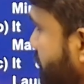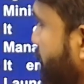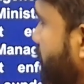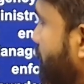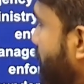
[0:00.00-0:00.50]

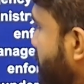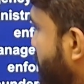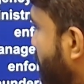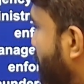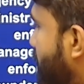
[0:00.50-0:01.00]
with the Ministry
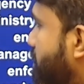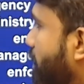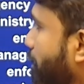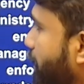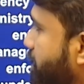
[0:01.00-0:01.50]
of Personal
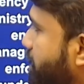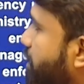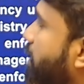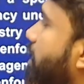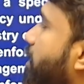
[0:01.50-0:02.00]
Pension
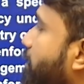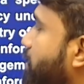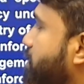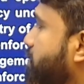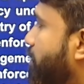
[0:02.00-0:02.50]

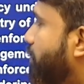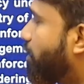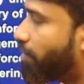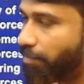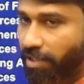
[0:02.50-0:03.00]
Grievances of the
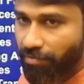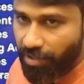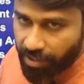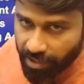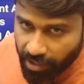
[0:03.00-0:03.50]
Government of
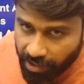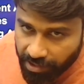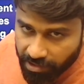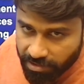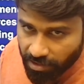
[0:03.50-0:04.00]
India. It
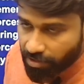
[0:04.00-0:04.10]
is wrong